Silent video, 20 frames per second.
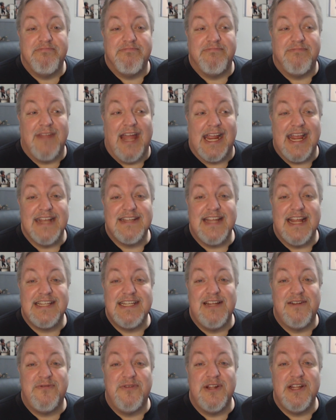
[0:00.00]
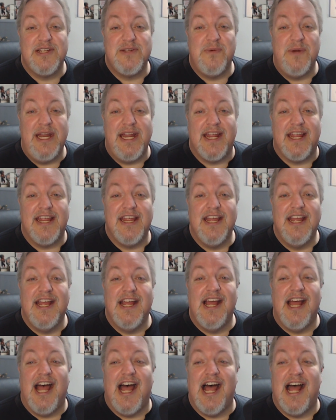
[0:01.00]
I guess that's it for this week.
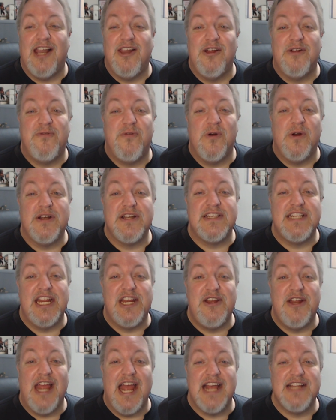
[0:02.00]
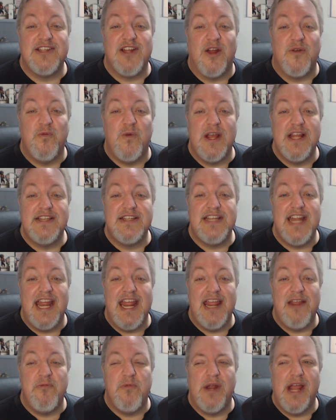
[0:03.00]
I look forward to seeing you guys on
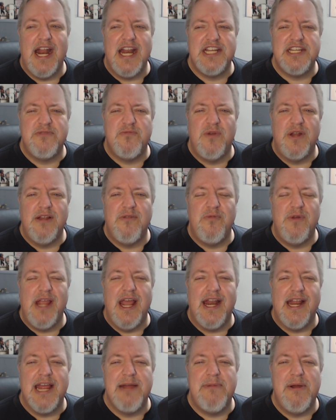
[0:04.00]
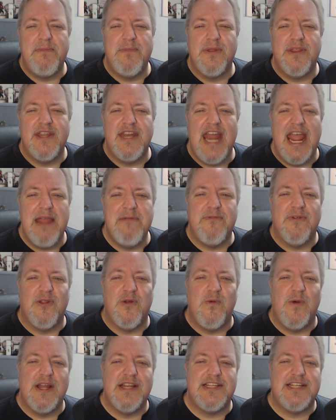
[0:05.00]
Wednesday. We gotta come up with a name for the
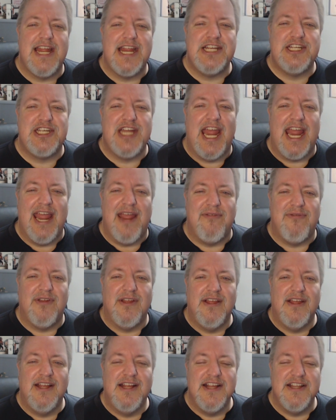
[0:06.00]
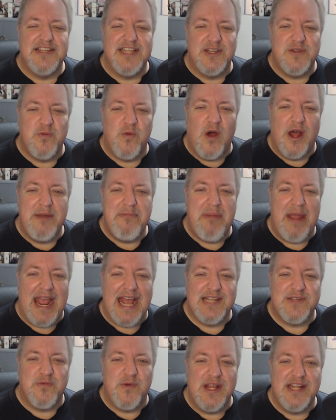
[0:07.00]
Wednesday shave, since one
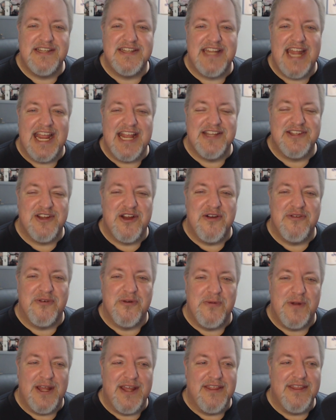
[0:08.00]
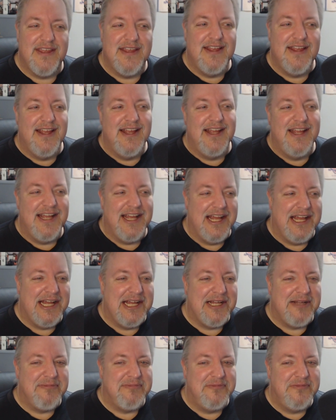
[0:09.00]
past Wednesday is over with.
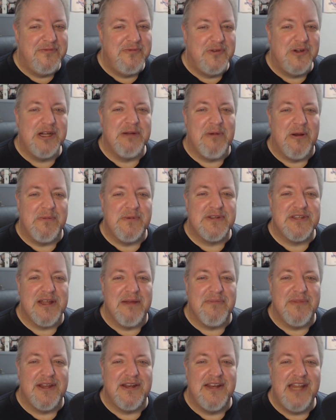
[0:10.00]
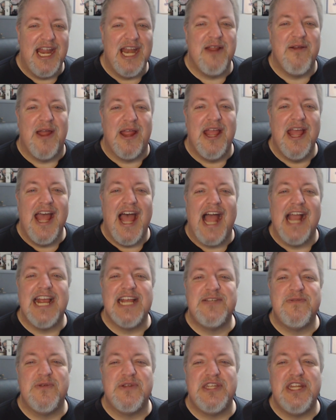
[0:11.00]
We'll come up with something. Anyway, I
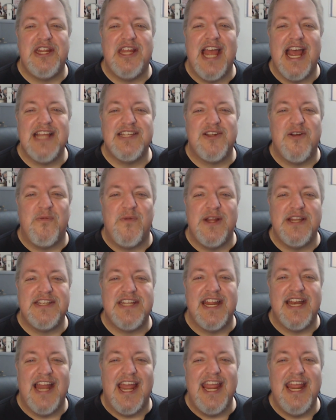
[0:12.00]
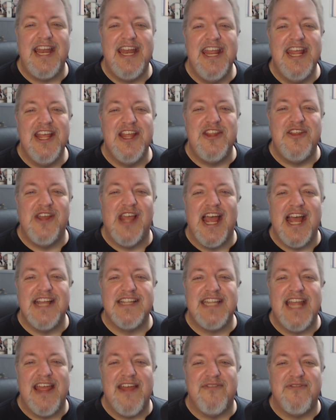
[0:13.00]
guess we'll see you guys on Wednesday night. You guys
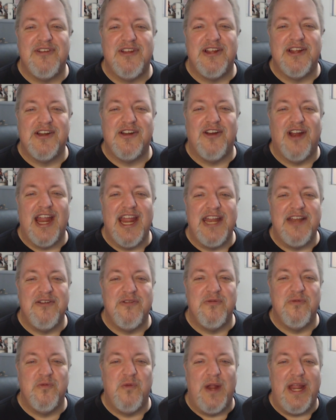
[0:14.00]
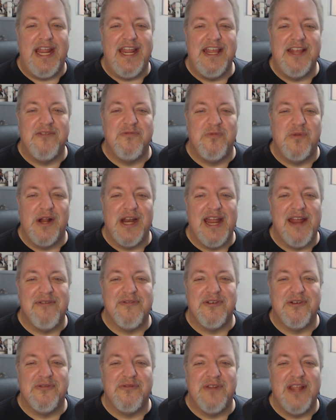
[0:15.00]
have a great week,
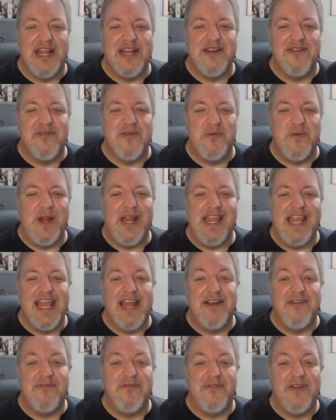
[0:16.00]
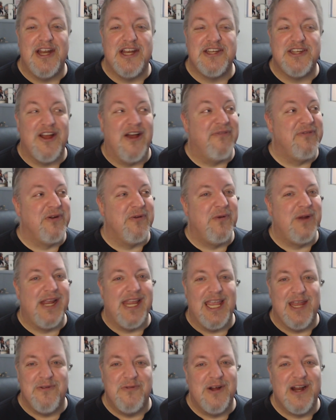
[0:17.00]
whatever, end of the weekend, finish off your
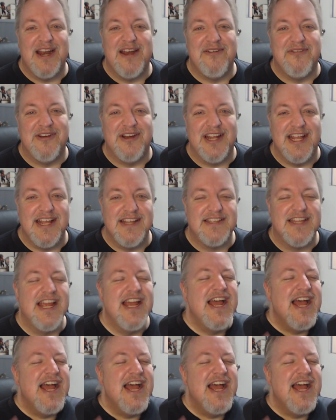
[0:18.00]
weekend, whatever it is.